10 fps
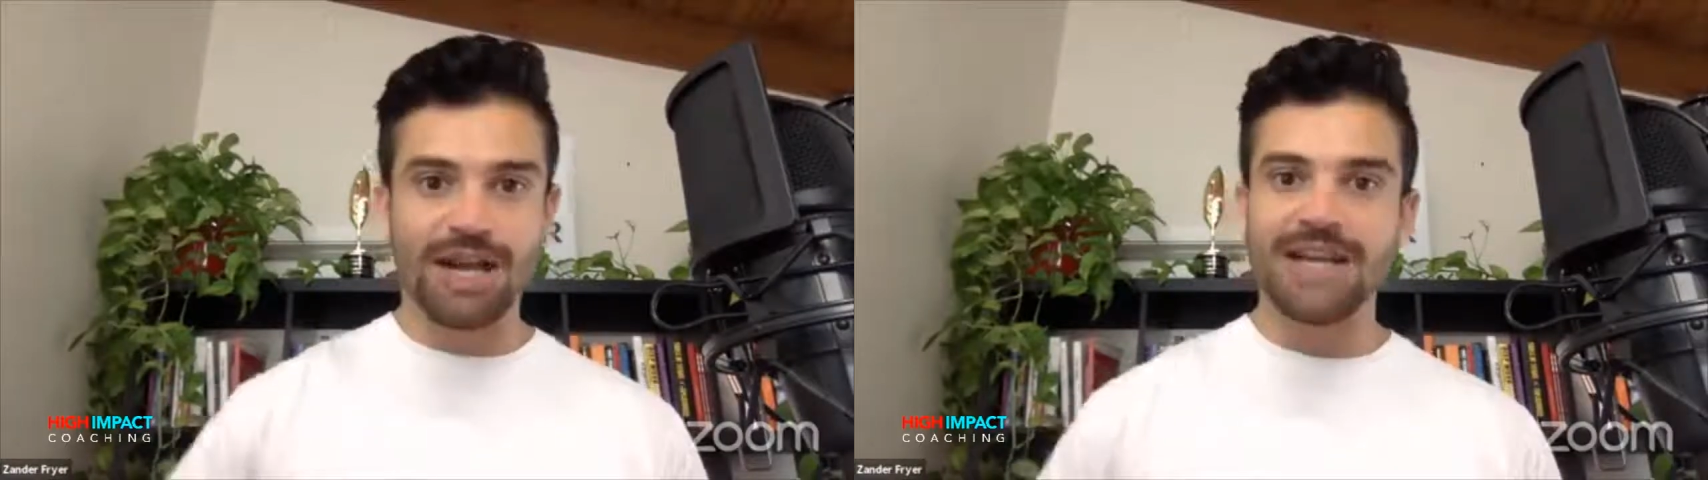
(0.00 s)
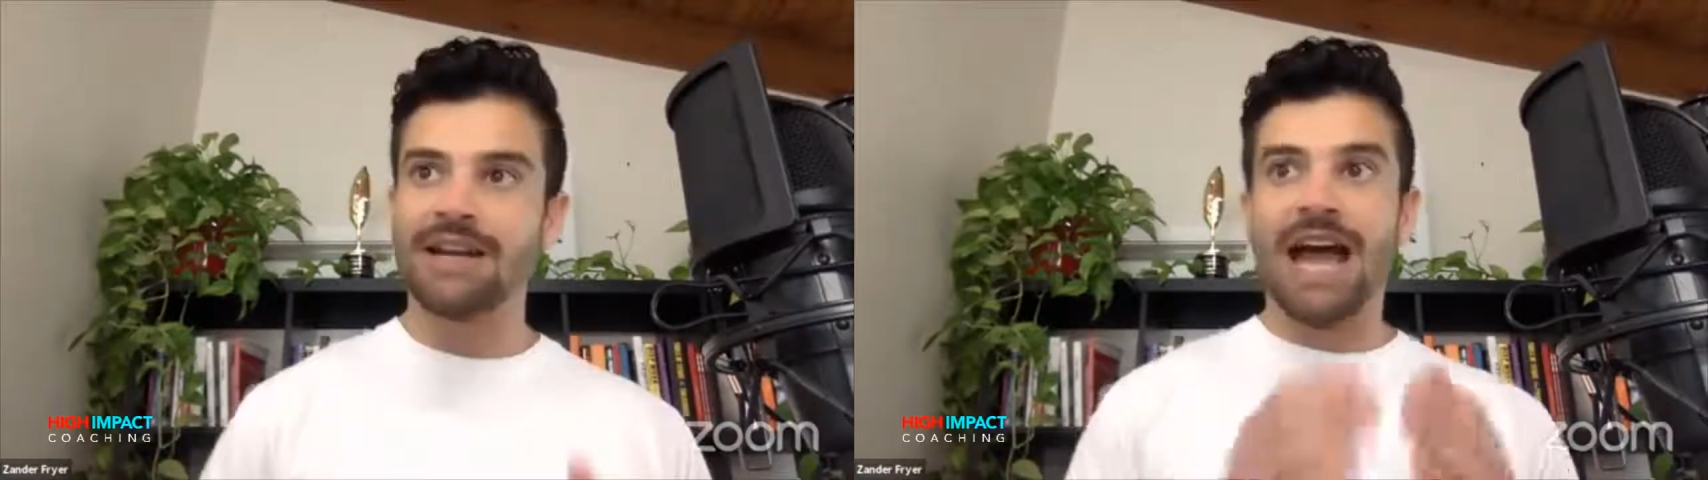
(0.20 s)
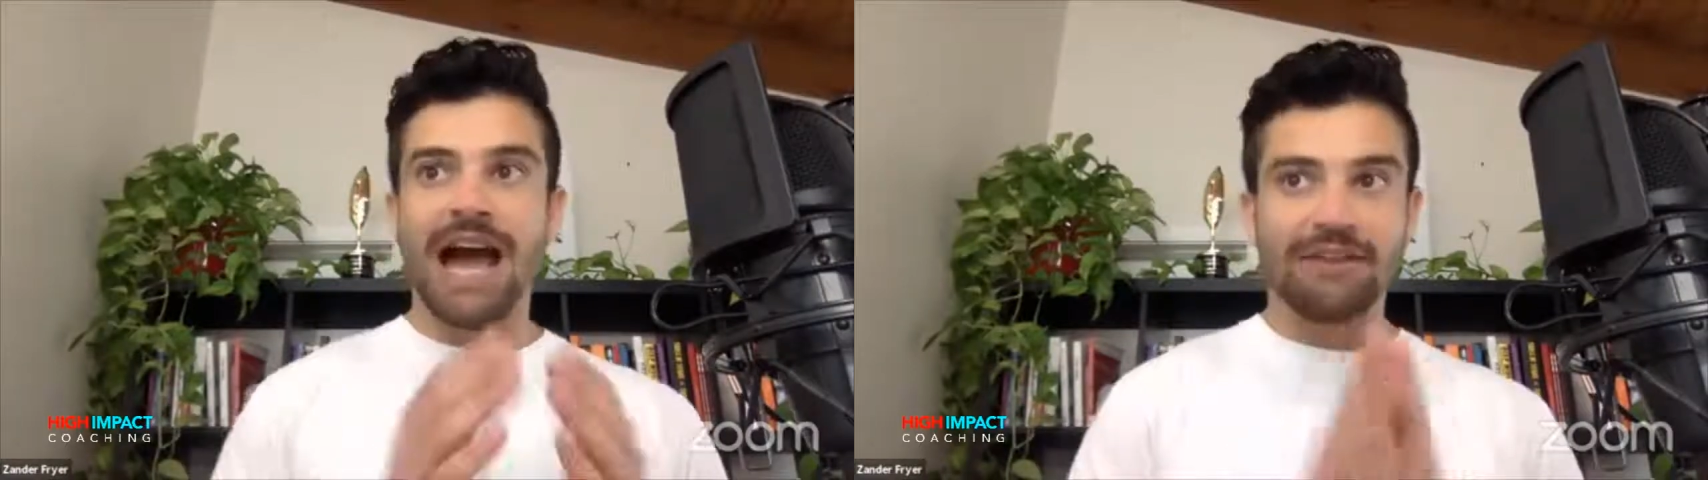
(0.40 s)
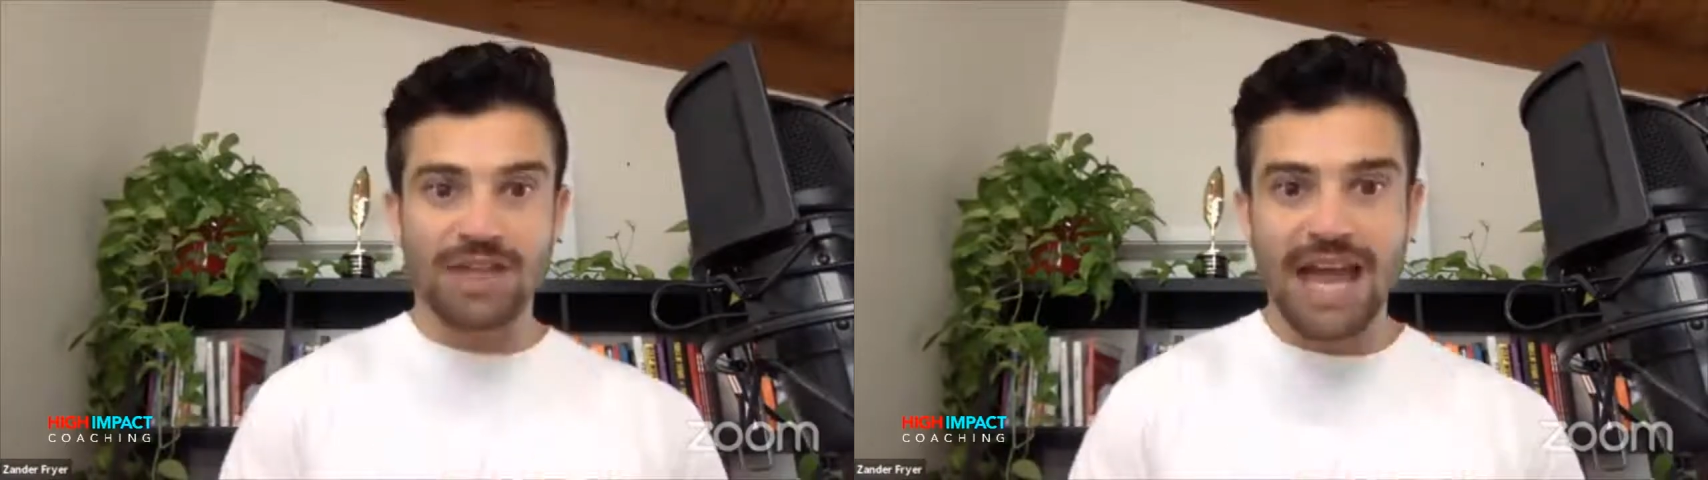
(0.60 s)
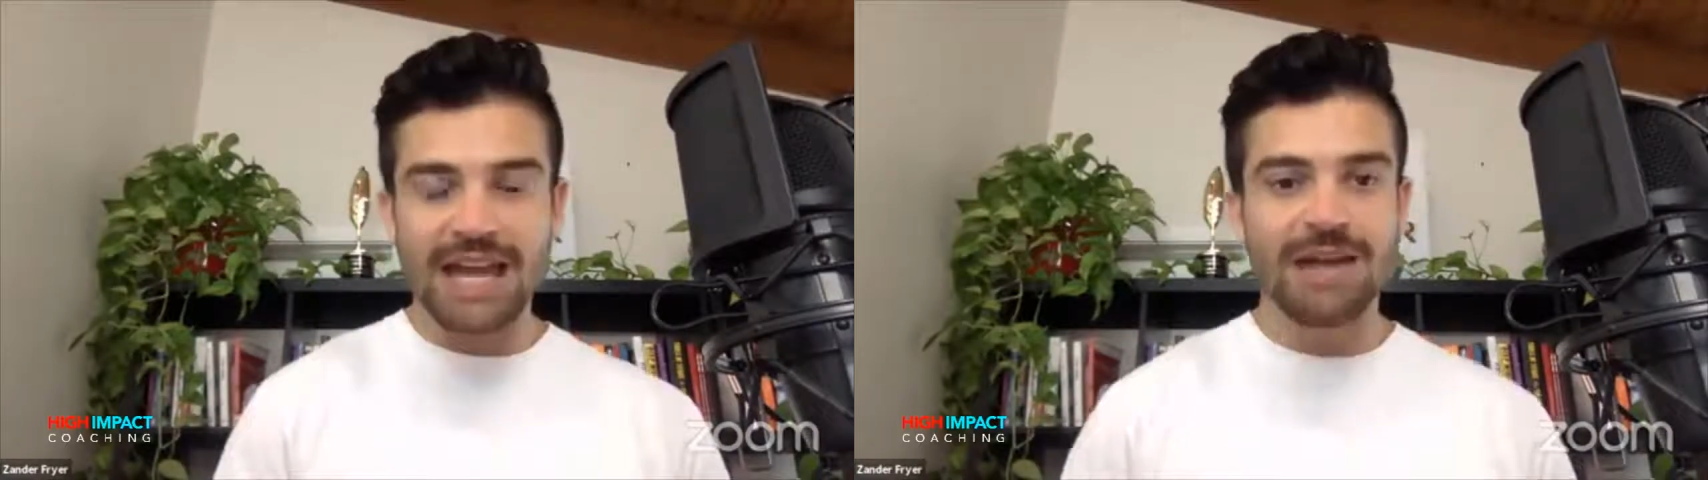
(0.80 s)
Right? And after
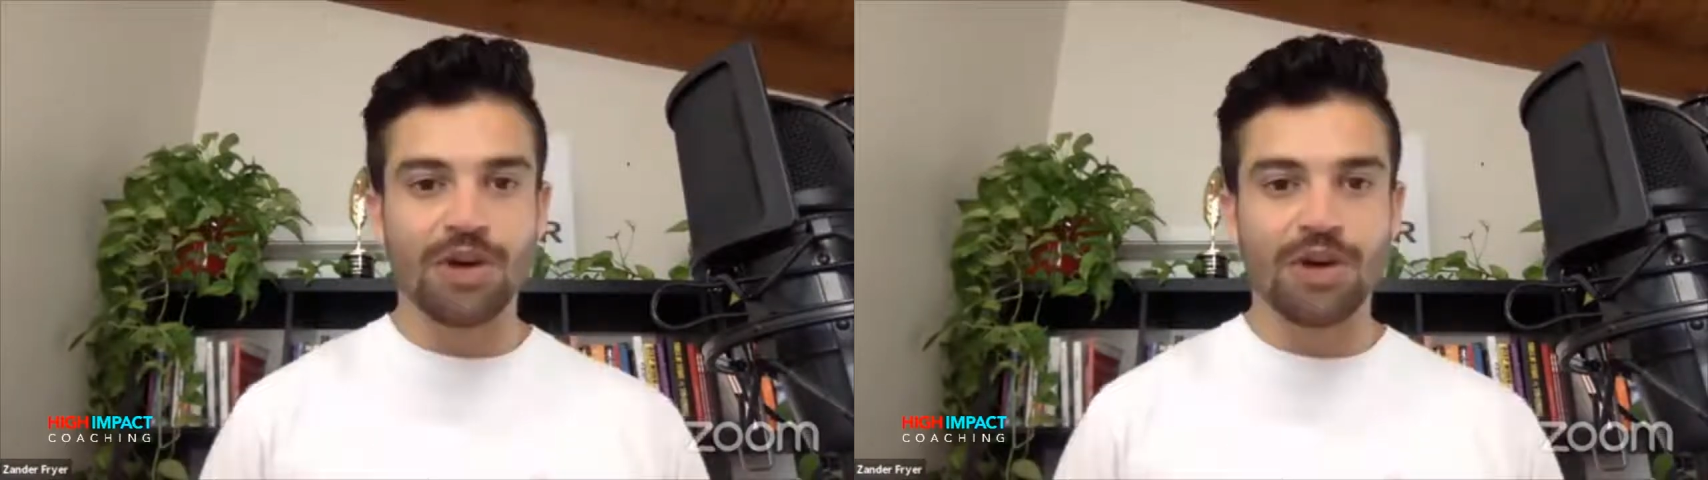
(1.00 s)
the 8 a.m.